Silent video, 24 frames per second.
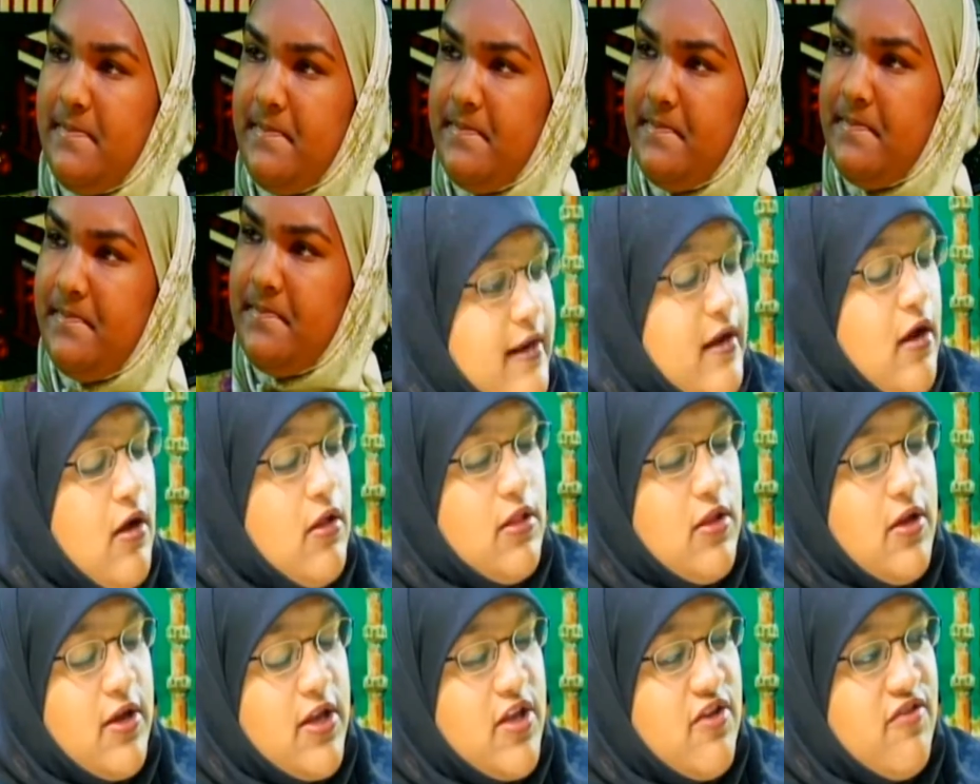And how
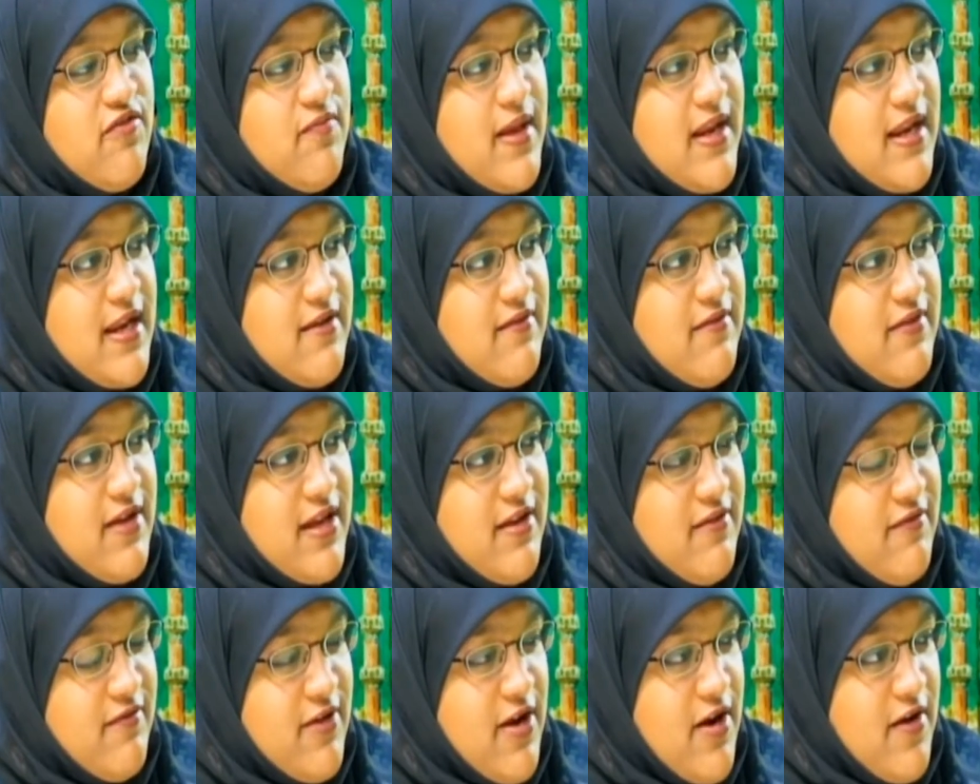long you've been living in
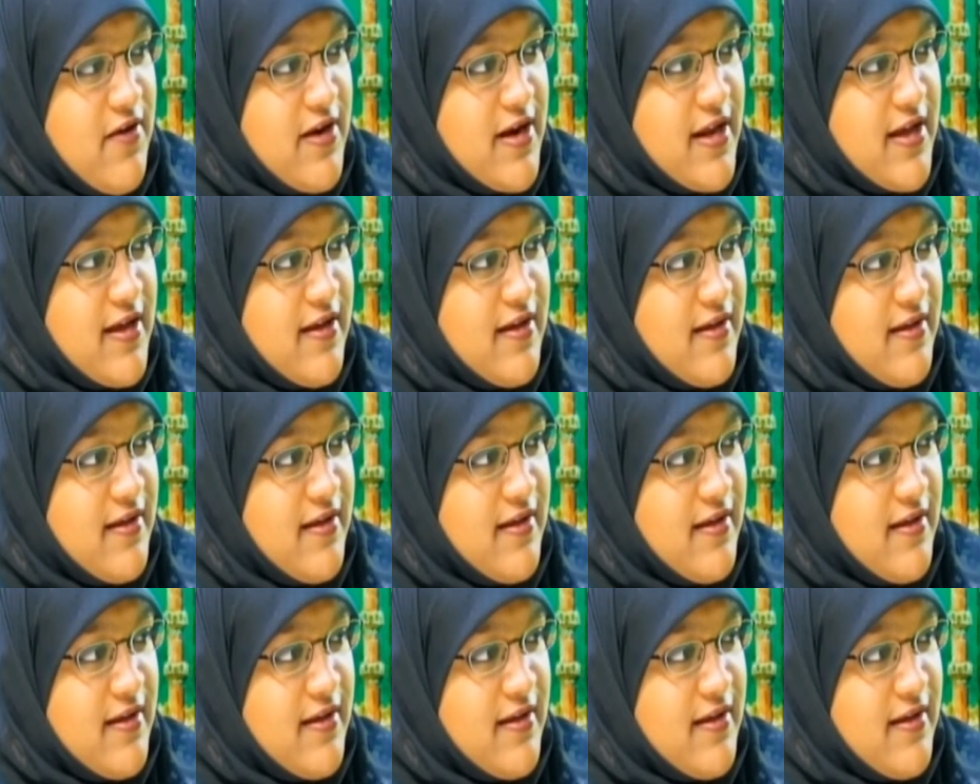Florida?